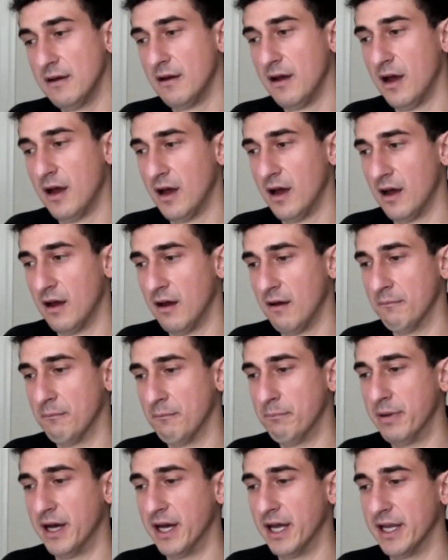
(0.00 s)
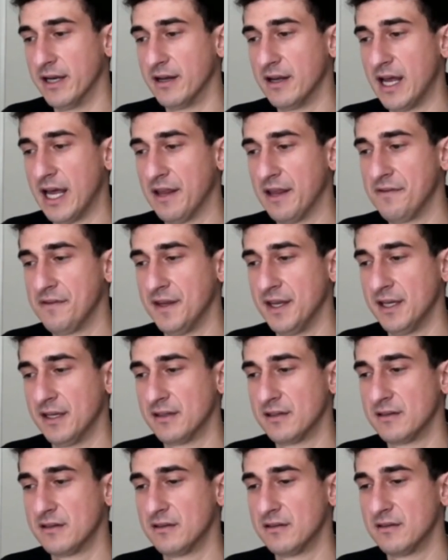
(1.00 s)
Um, but I
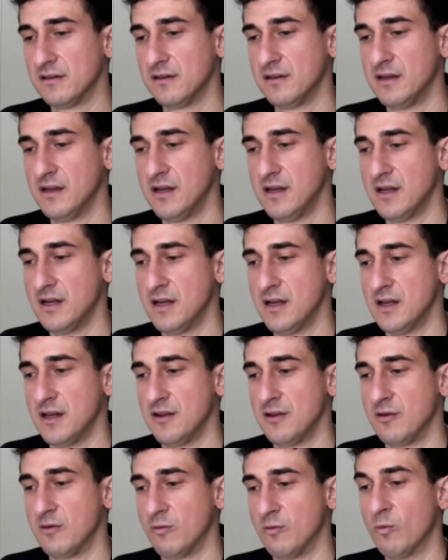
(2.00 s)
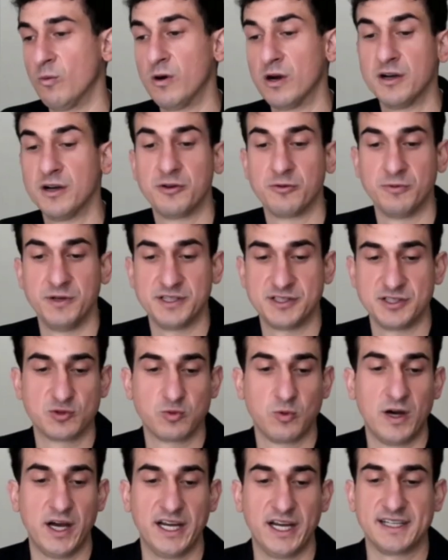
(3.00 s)
think one of the reasons
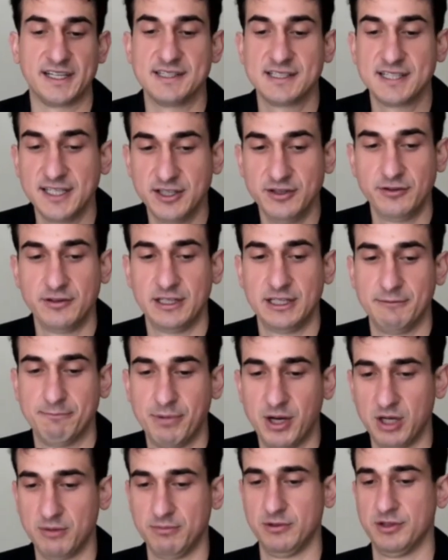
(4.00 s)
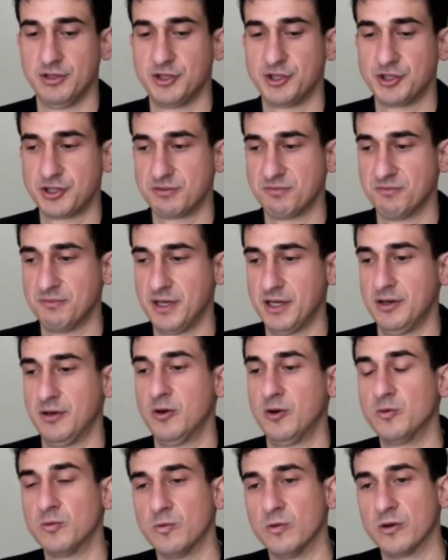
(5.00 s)
why I continually publish my
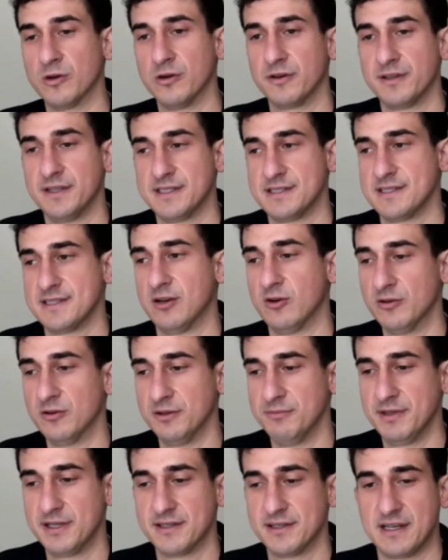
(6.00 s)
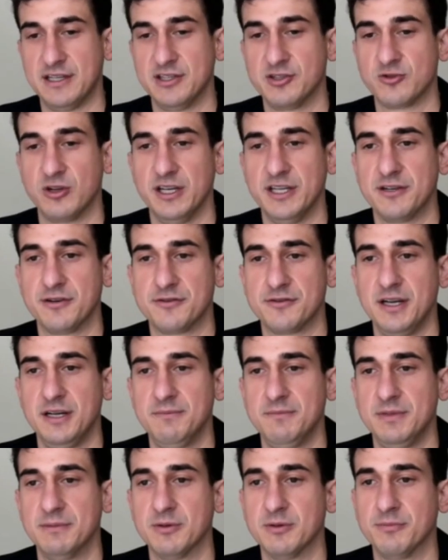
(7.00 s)
own work is not only because I enjoy
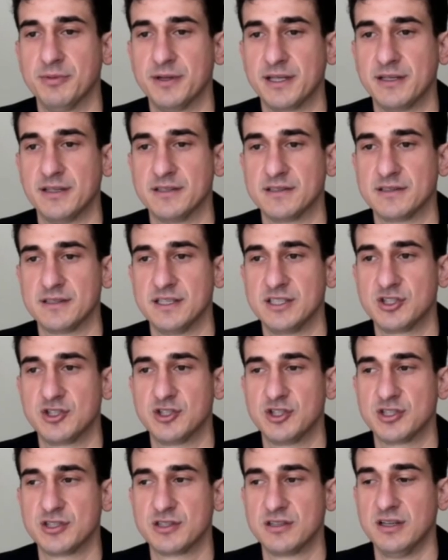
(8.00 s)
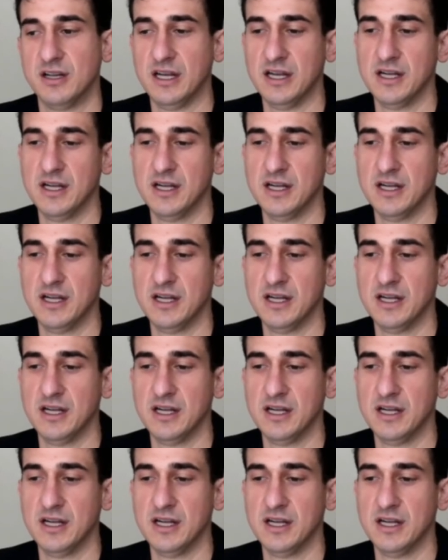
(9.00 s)
entertaining people, because it's just